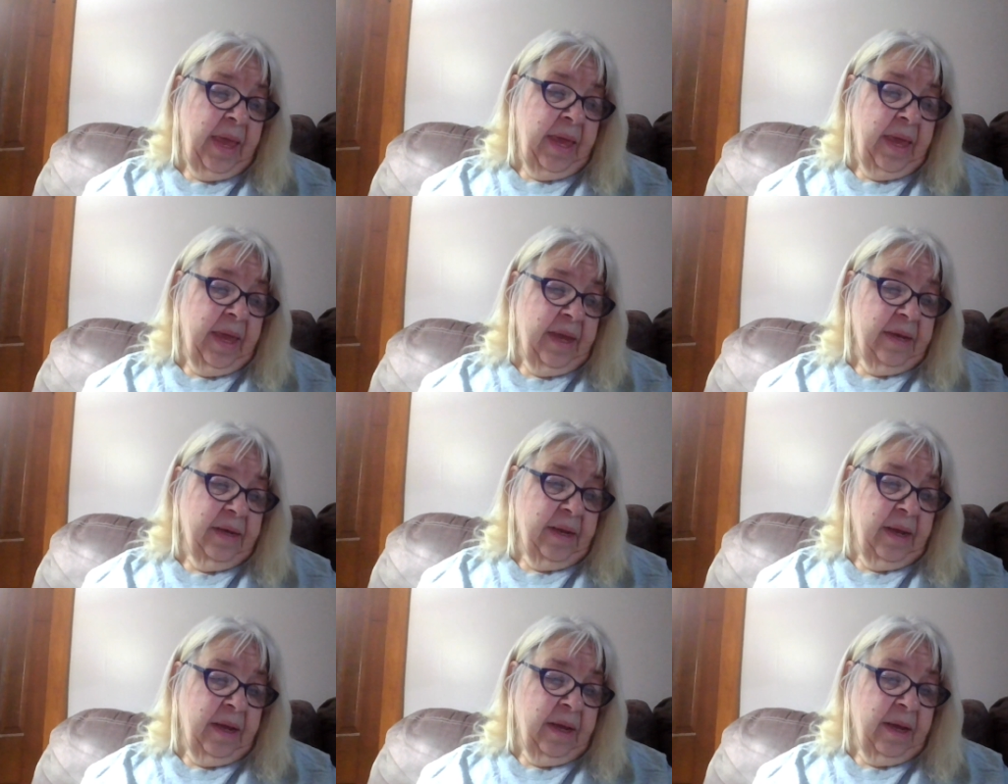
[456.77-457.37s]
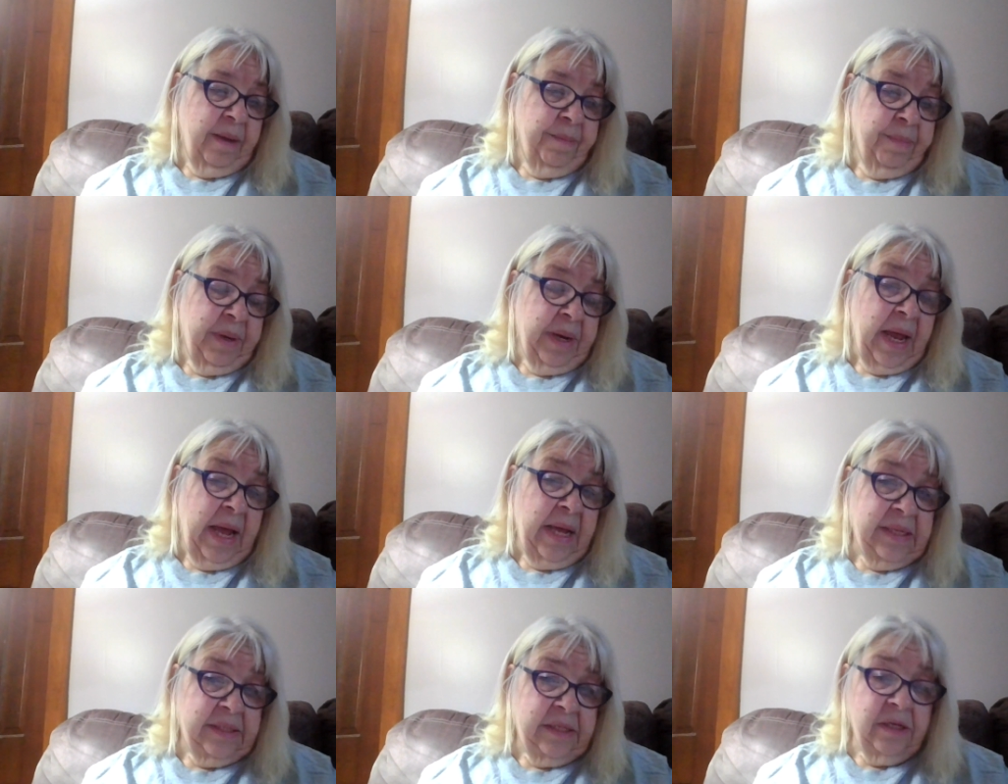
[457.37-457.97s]
and uh,
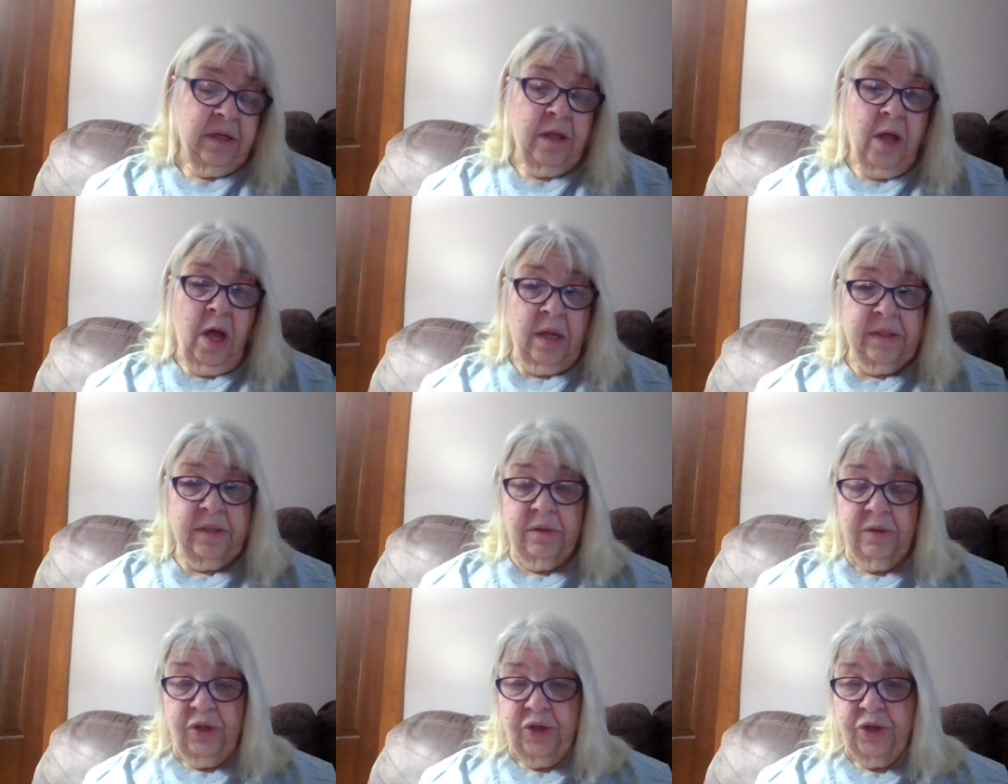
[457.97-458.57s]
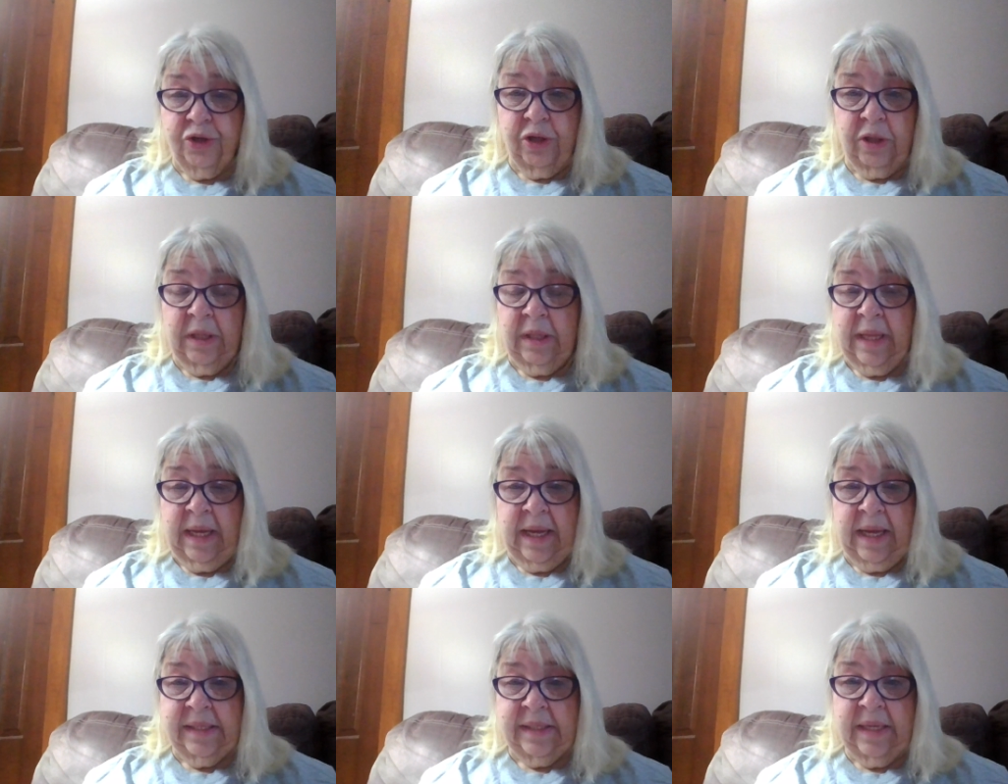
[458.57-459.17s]
but I still also journal
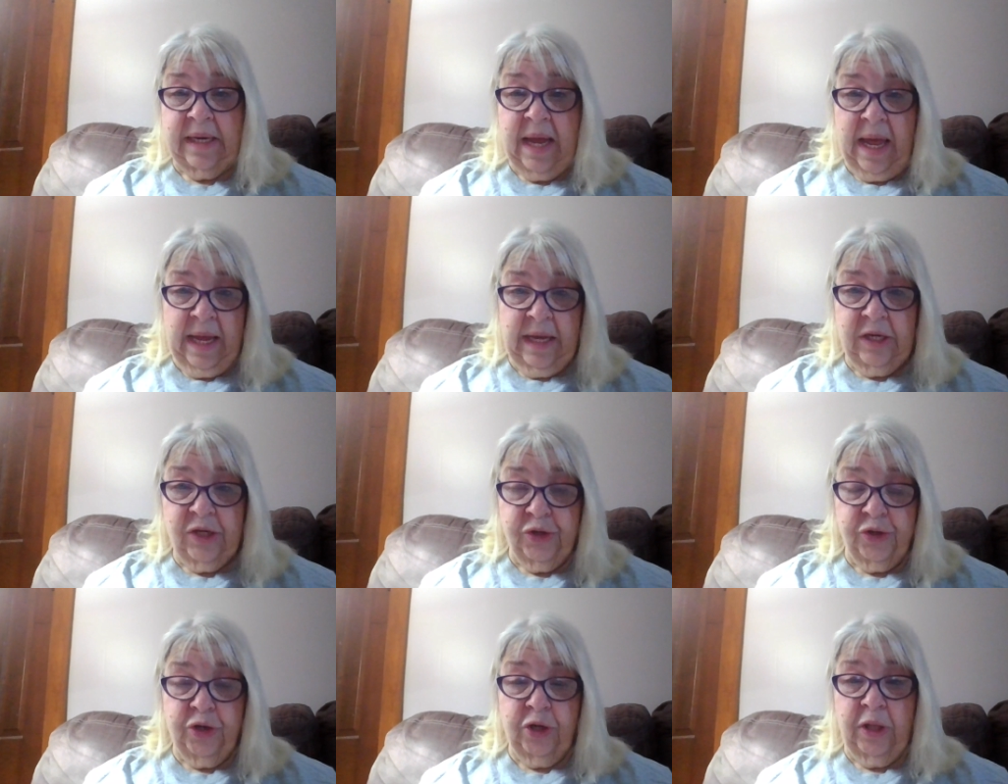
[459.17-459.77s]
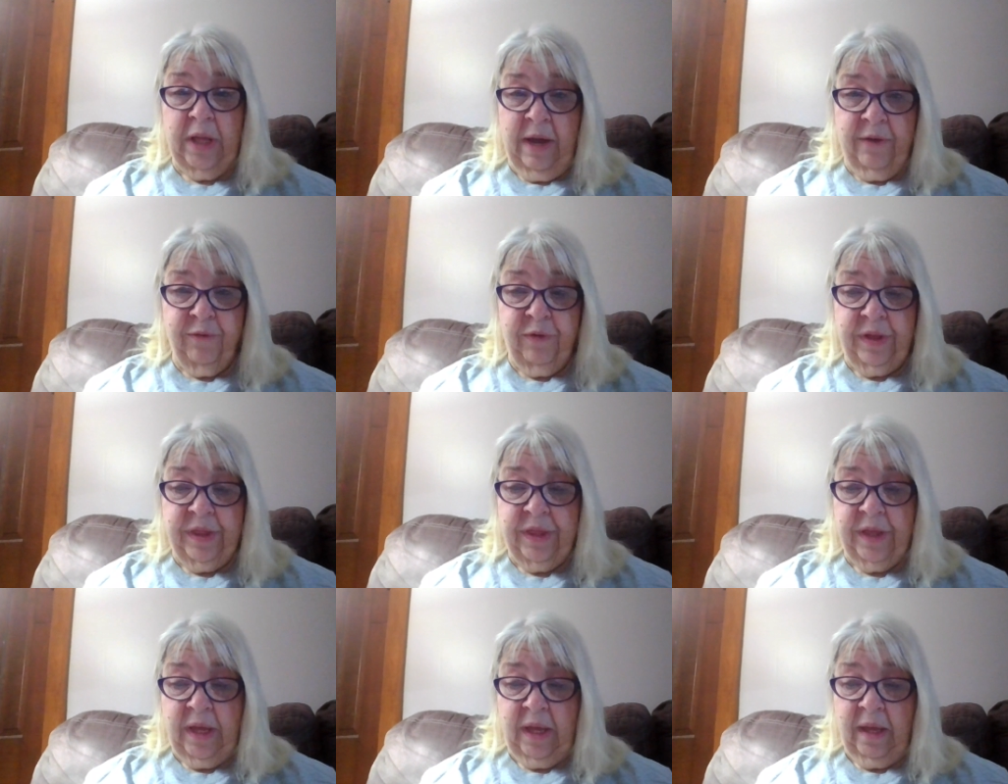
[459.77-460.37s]
it. Like I said, I journal
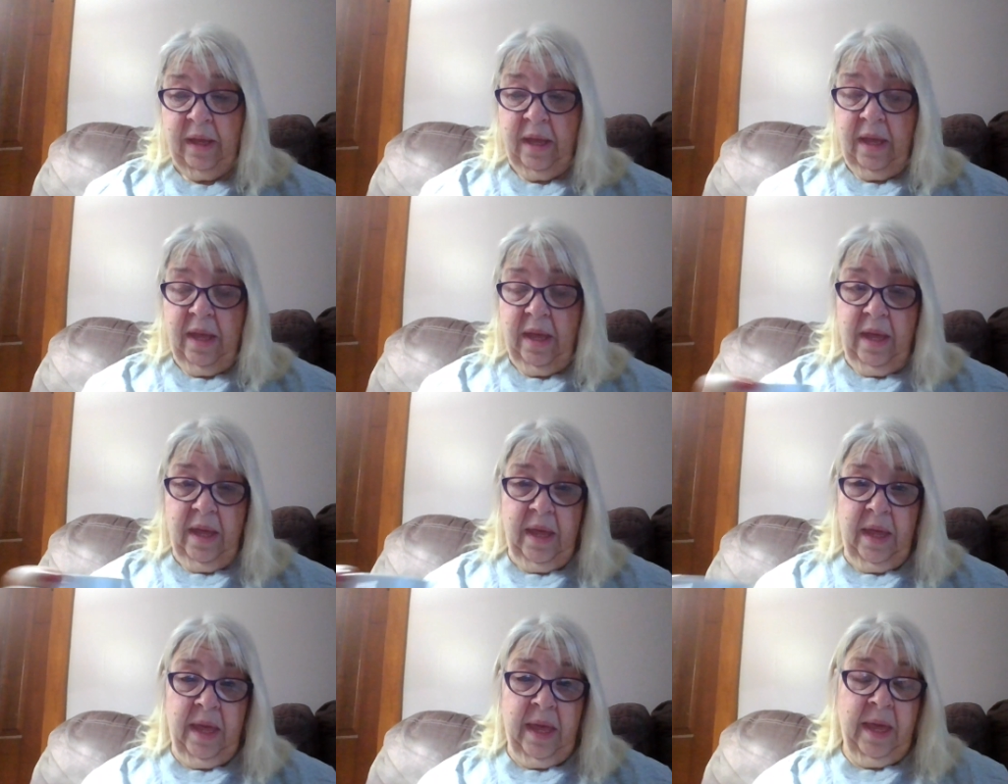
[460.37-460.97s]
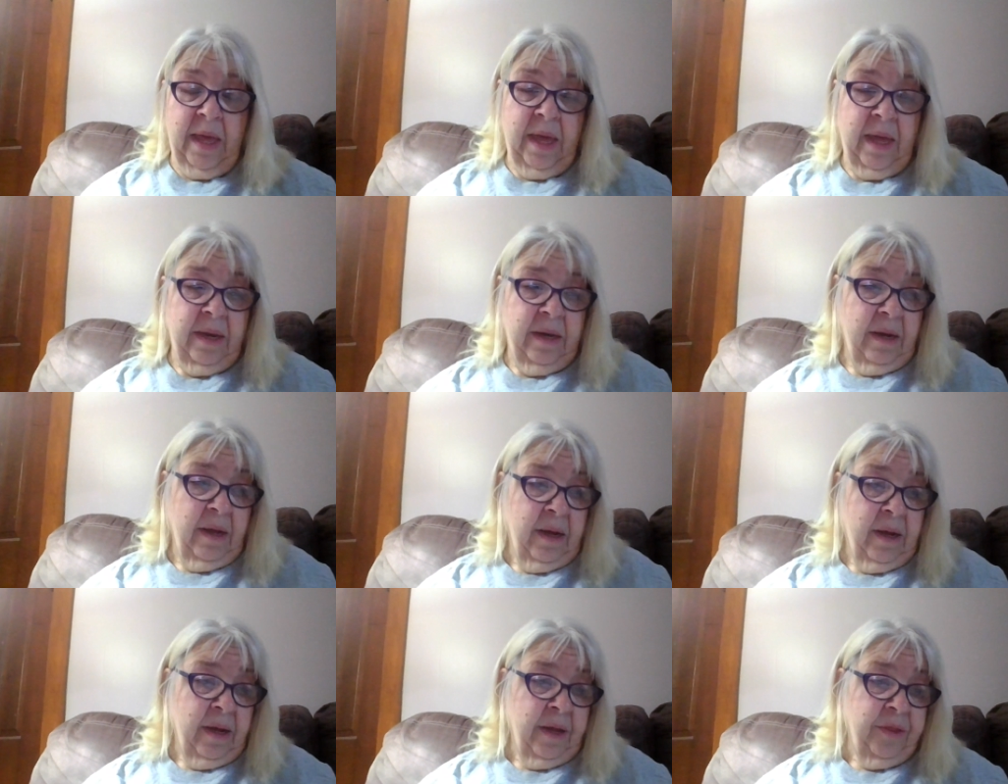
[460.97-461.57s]
everything,
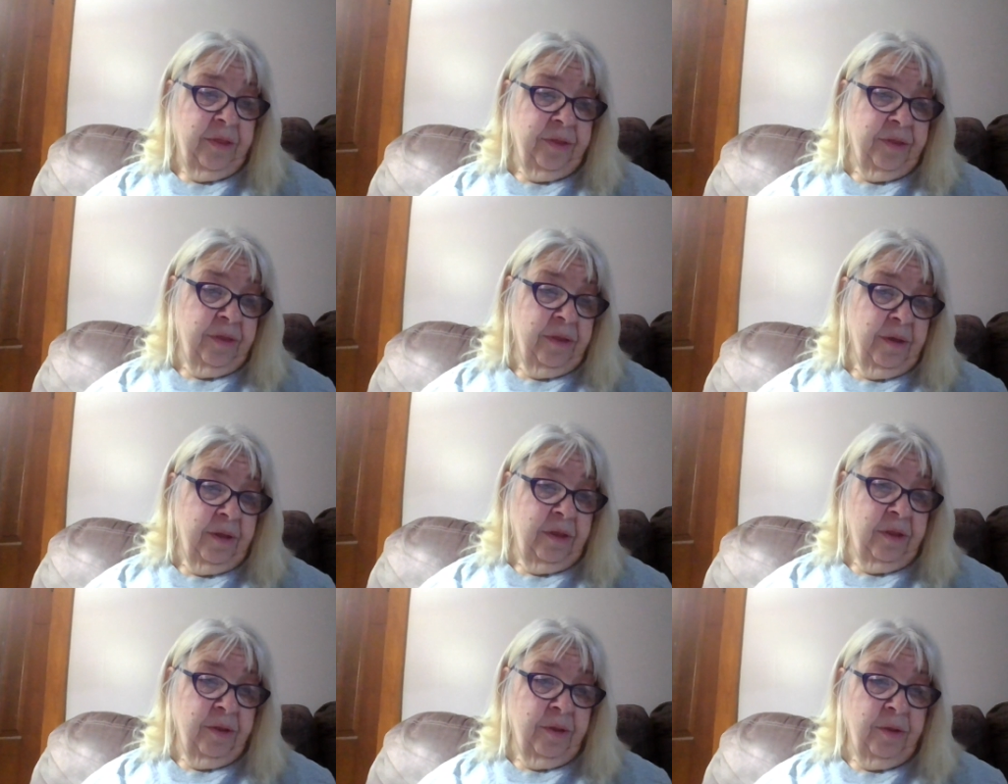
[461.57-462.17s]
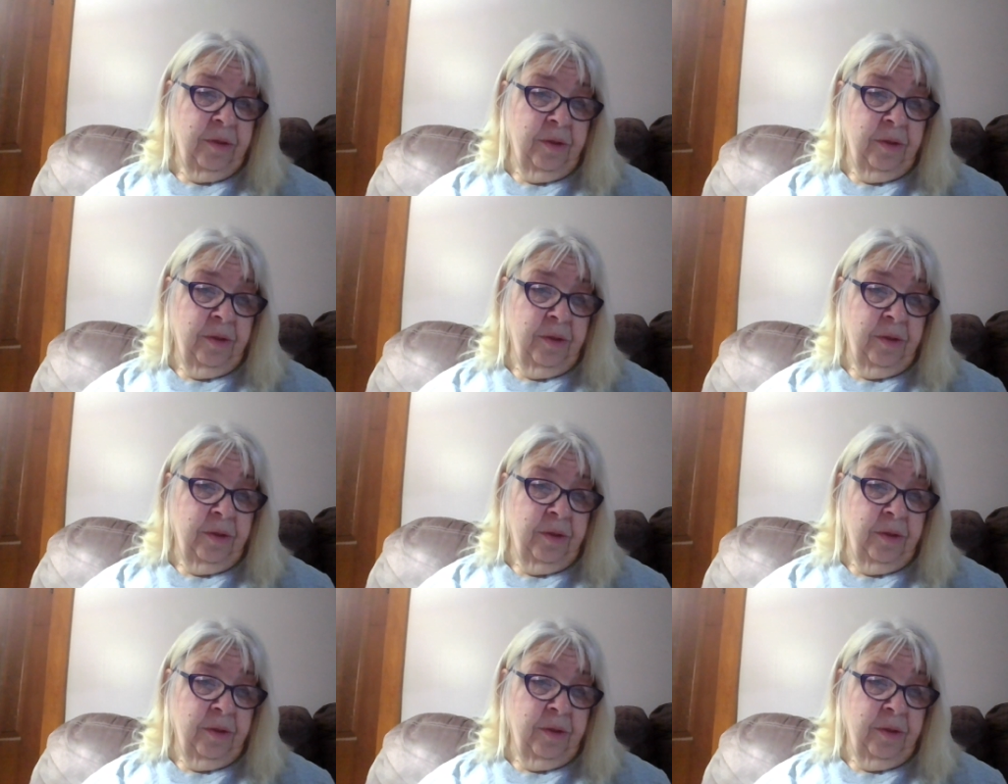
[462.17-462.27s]
and uh, the,